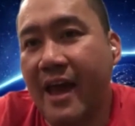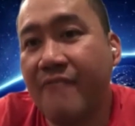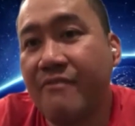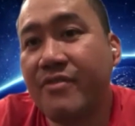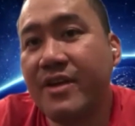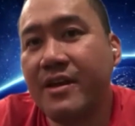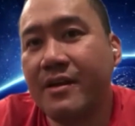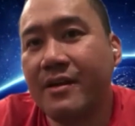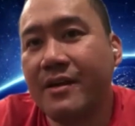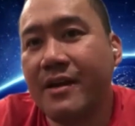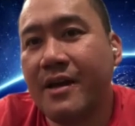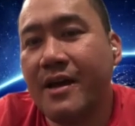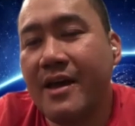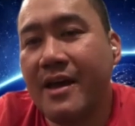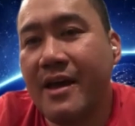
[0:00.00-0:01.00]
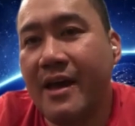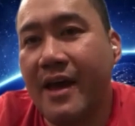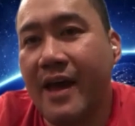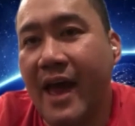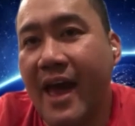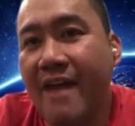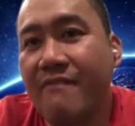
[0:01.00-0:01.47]
every
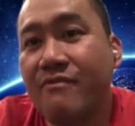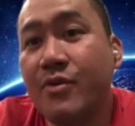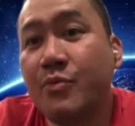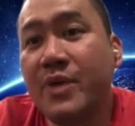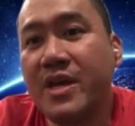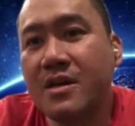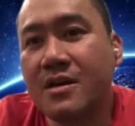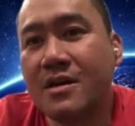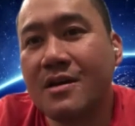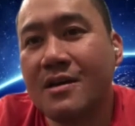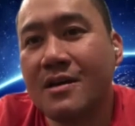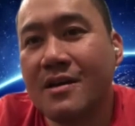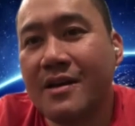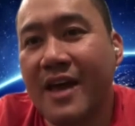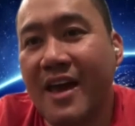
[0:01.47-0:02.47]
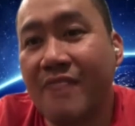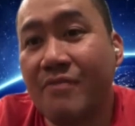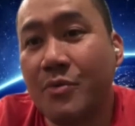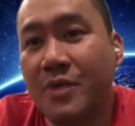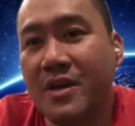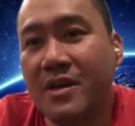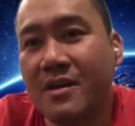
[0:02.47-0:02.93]
every week,
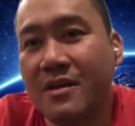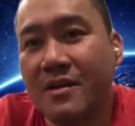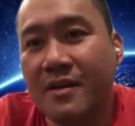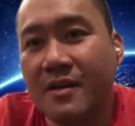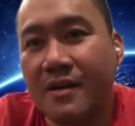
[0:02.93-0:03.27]
every week,